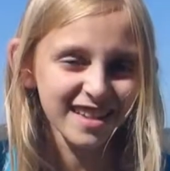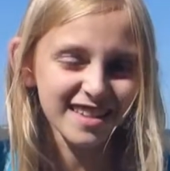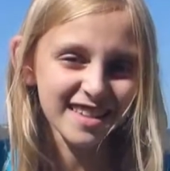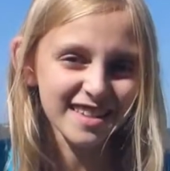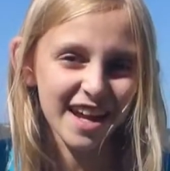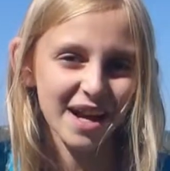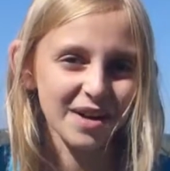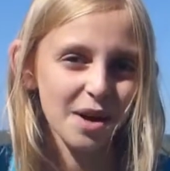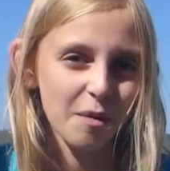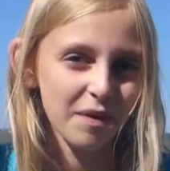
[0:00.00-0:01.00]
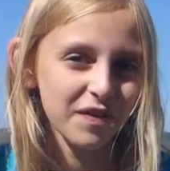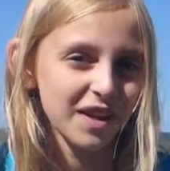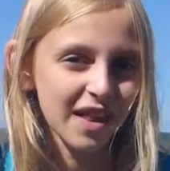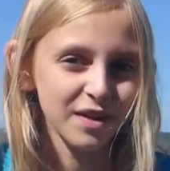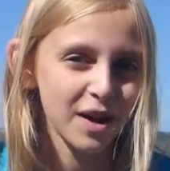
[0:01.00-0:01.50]
This is Kara with
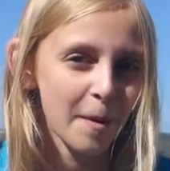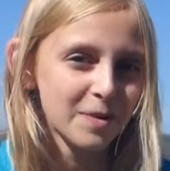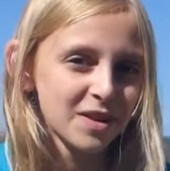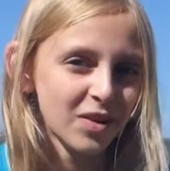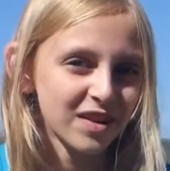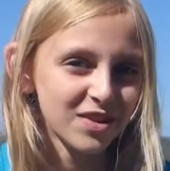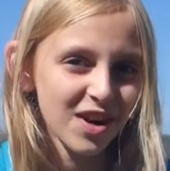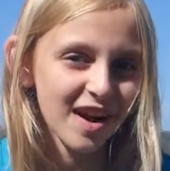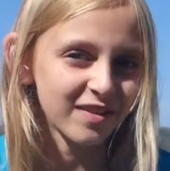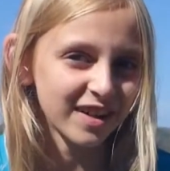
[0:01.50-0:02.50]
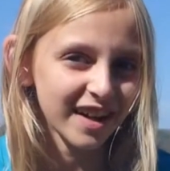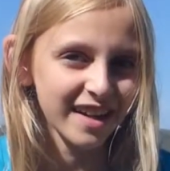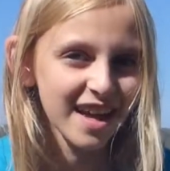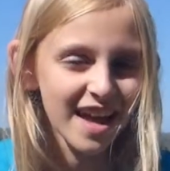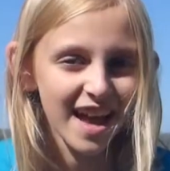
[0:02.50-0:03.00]
another episode of
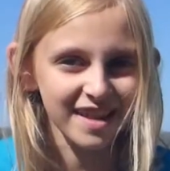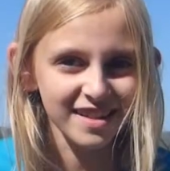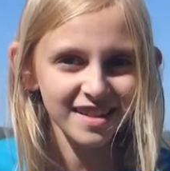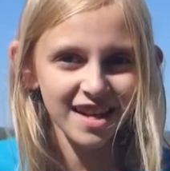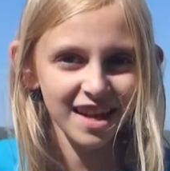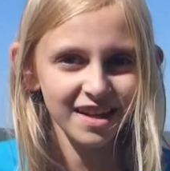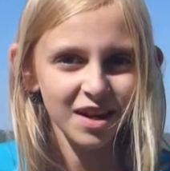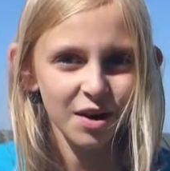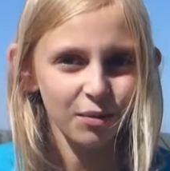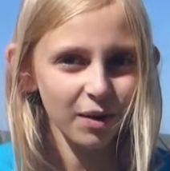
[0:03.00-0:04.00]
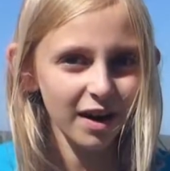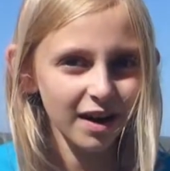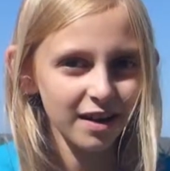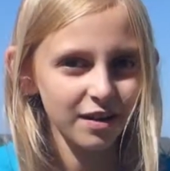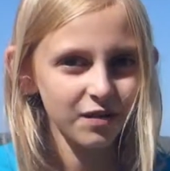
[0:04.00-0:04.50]
Traveling, and today we're
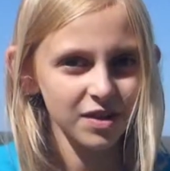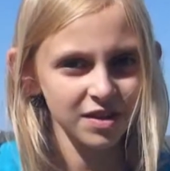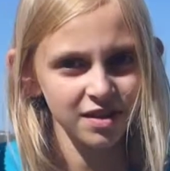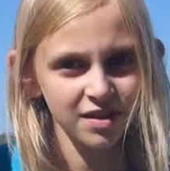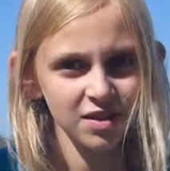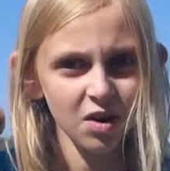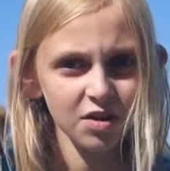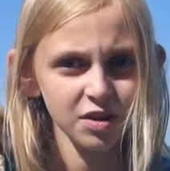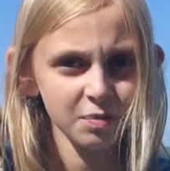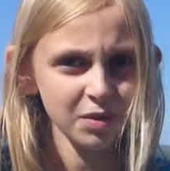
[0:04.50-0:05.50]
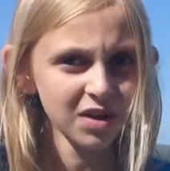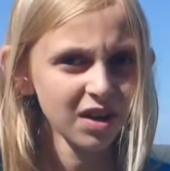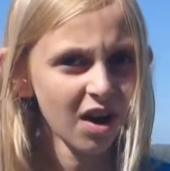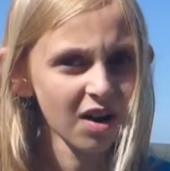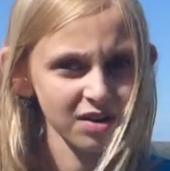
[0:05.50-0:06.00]
going to visit
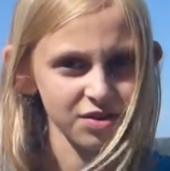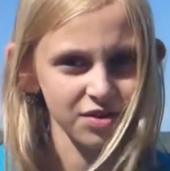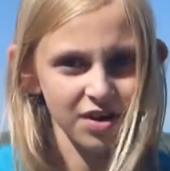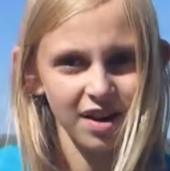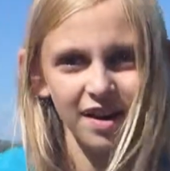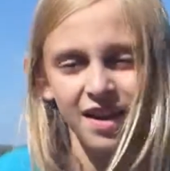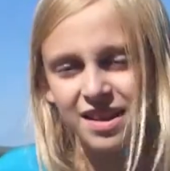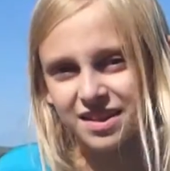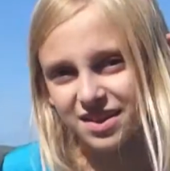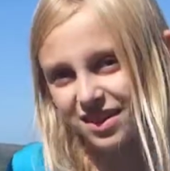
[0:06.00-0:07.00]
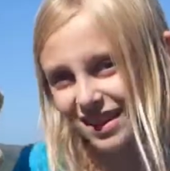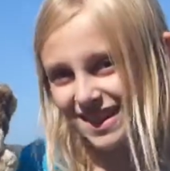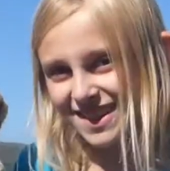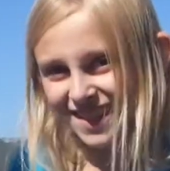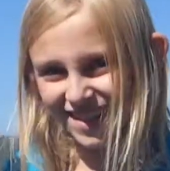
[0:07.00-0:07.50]
Salzburg, Austria. So let's